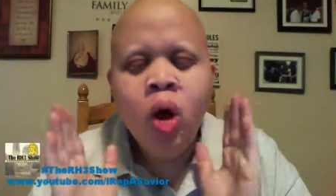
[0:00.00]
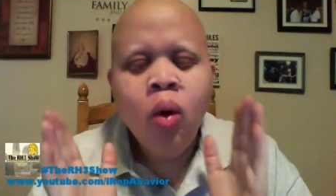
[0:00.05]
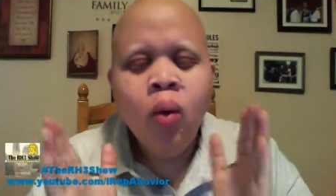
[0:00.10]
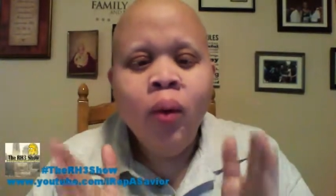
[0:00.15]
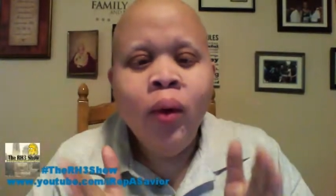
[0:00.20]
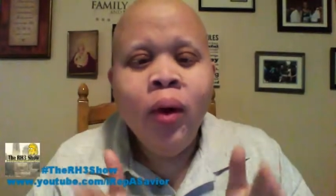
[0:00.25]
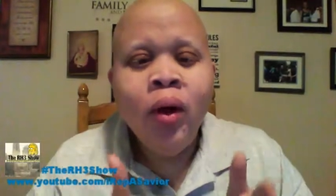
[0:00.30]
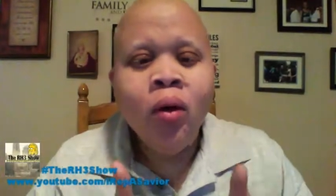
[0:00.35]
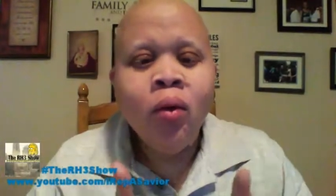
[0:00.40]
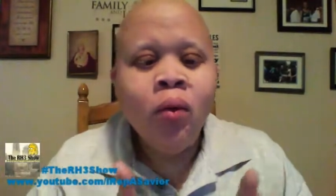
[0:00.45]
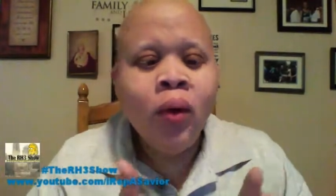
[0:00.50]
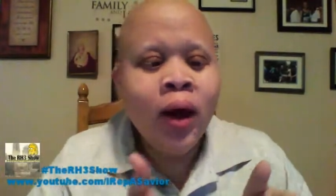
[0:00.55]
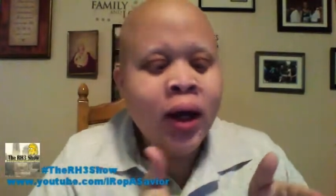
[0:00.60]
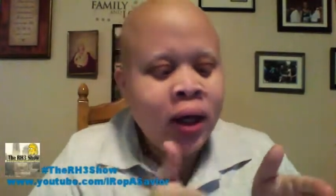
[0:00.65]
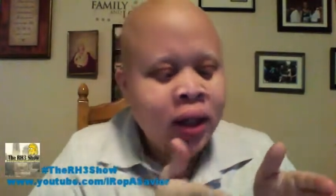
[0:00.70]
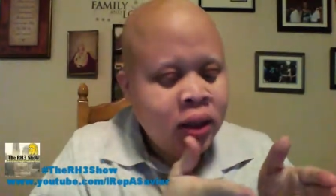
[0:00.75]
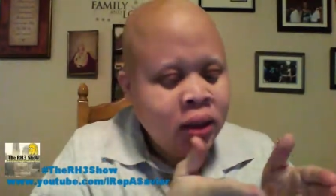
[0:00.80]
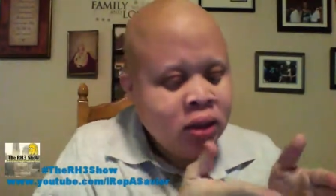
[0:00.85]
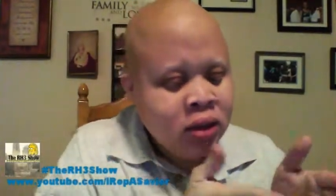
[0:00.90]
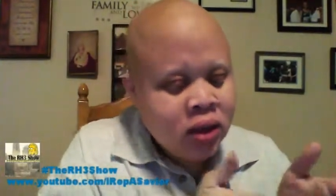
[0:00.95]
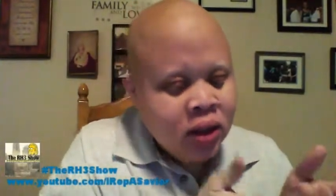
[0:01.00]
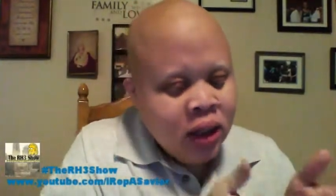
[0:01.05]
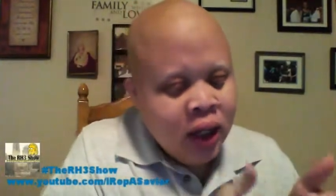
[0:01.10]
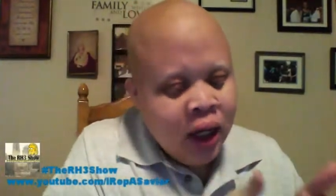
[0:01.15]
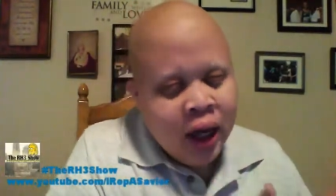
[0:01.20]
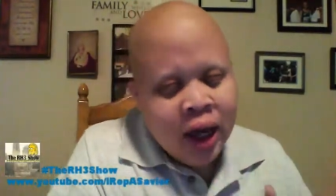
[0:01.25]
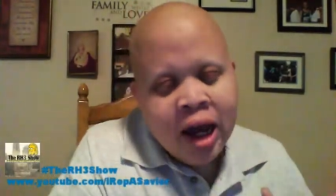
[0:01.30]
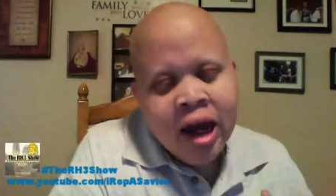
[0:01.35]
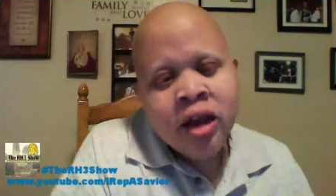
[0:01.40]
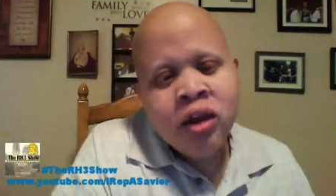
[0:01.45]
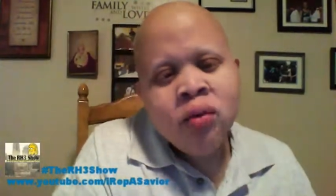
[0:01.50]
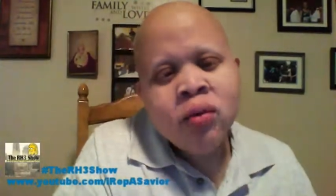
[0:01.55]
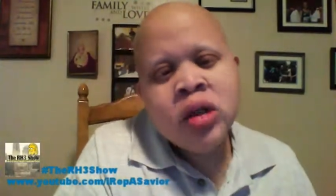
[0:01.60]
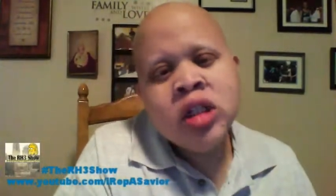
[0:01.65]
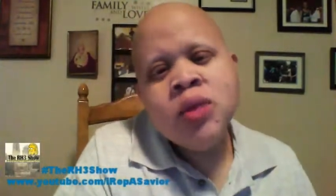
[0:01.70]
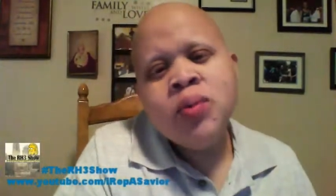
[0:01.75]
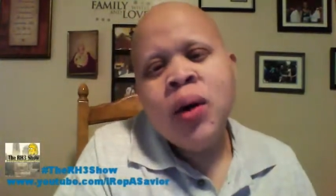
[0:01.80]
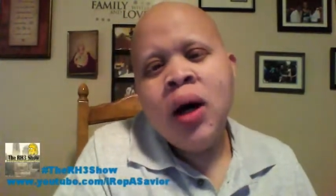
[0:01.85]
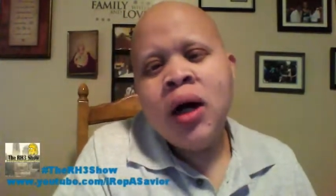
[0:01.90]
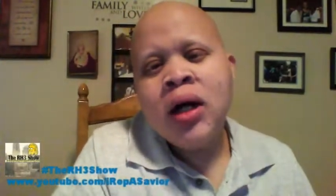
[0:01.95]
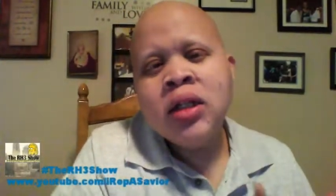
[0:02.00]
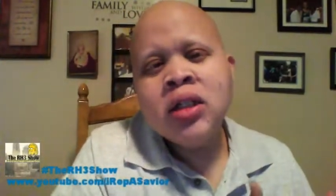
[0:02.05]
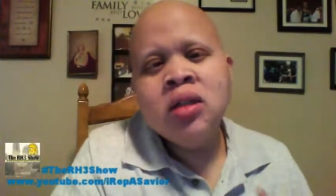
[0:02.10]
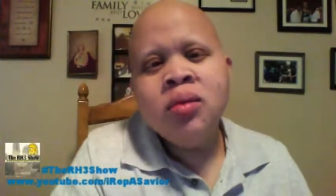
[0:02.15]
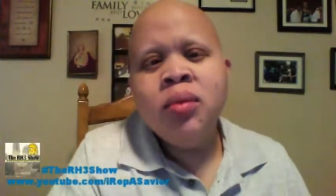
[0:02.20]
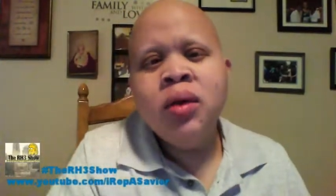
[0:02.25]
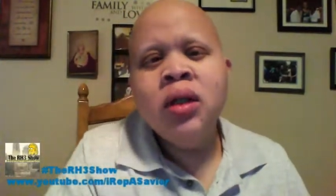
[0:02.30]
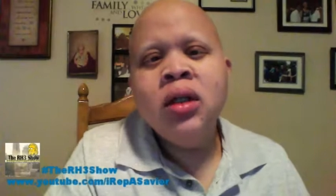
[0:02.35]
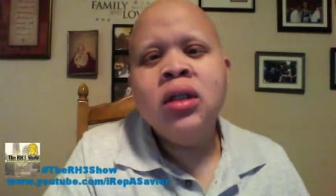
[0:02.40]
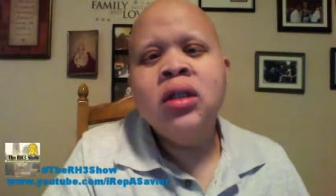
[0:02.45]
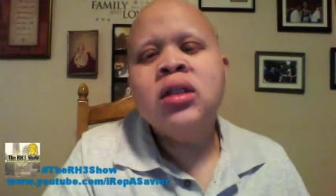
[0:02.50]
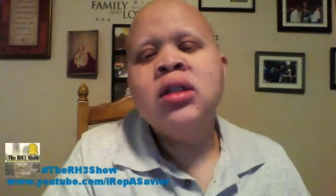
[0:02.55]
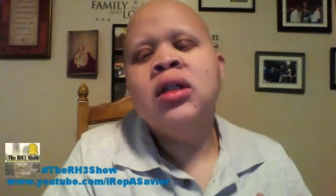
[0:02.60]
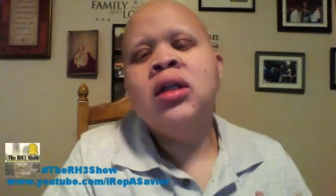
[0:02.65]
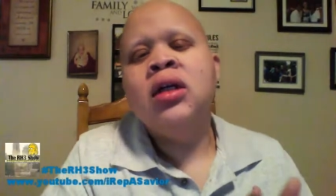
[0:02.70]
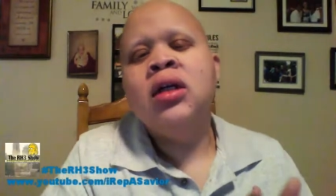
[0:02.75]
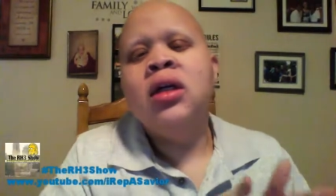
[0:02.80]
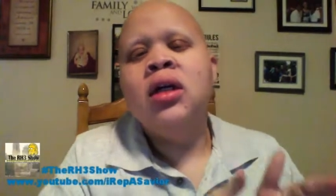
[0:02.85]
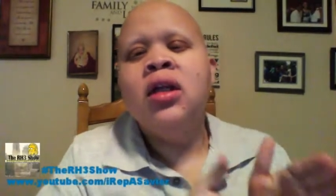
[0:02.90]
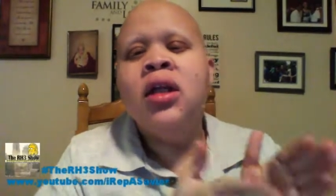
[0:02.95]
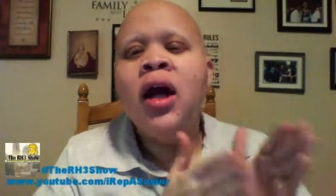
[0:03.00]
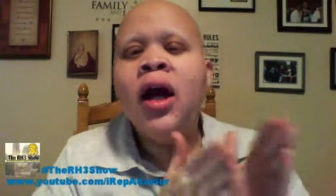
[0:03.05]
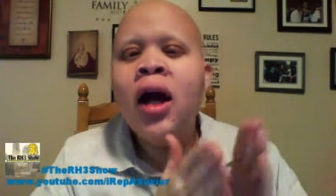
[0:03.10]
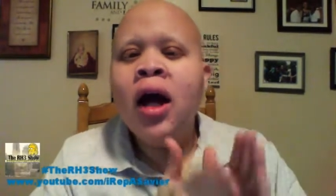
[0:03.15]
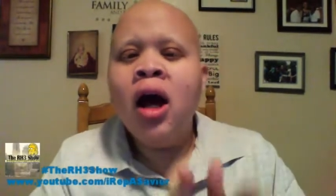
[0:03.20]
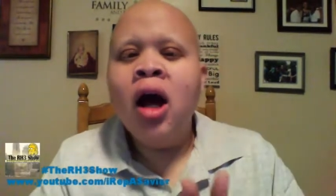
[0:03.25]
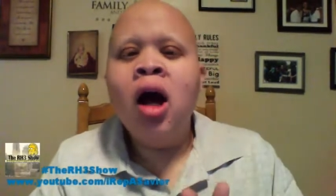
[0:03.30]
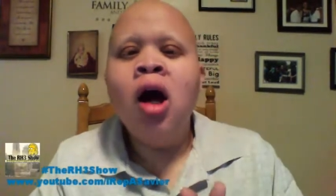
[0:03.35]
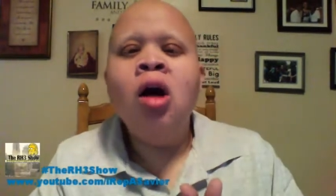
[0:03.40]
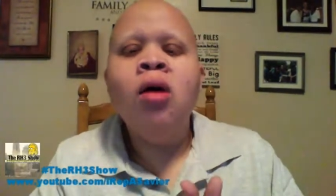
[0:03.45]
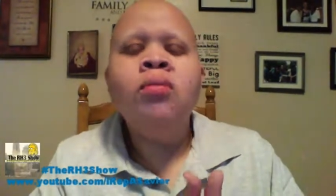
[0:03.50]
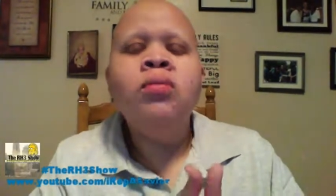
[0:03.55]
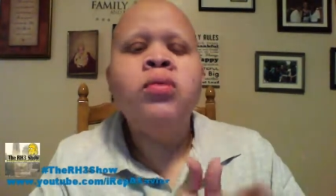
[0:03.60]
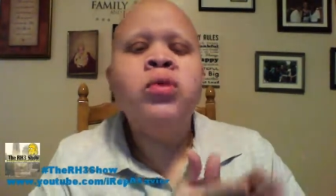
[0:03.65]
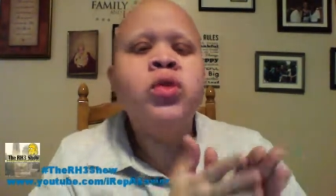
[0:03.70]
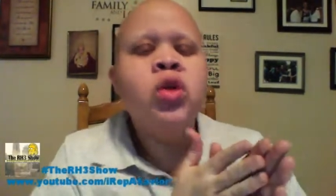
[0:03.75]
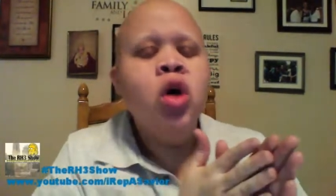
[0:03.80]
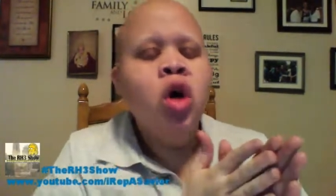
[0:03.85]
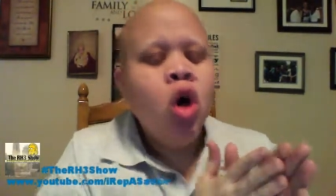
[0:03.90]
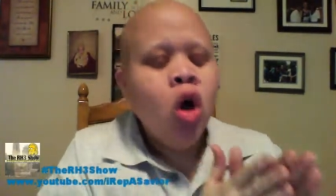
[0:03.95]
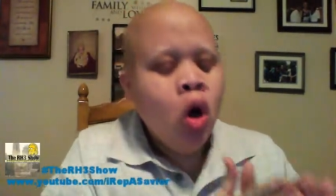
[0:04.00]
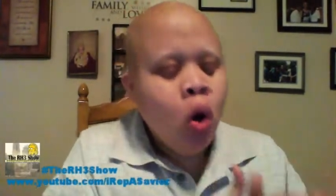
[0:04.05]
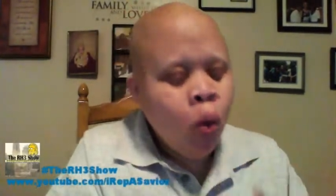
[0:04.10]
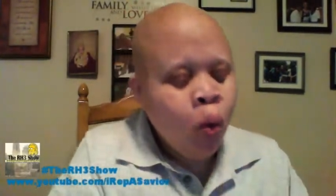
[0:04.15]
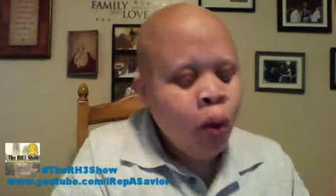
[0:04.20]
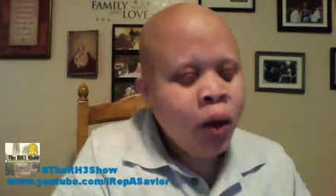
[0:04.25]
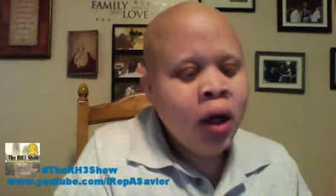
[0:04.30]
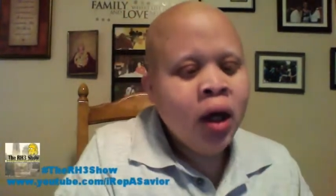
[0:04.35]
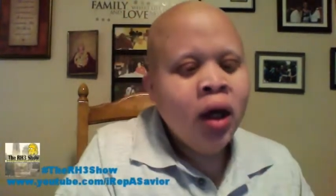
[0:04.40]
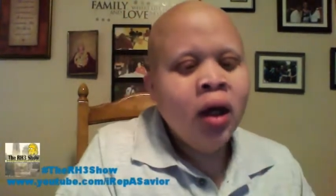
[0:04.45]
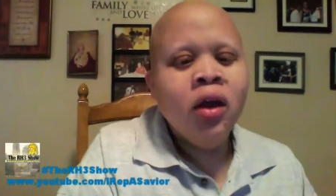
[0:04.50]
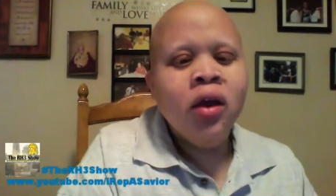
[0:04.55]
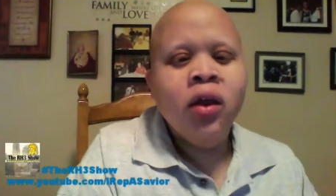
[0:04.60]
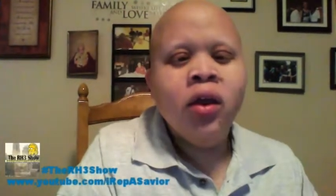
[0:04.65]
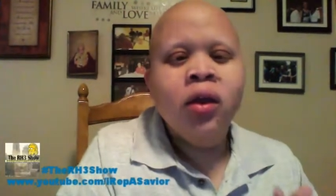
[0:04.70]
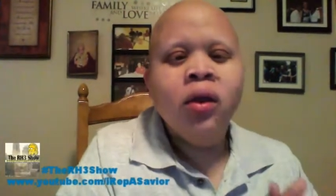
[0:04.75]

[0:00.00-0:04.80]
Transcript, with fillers: we are raised and the responsibility that comes with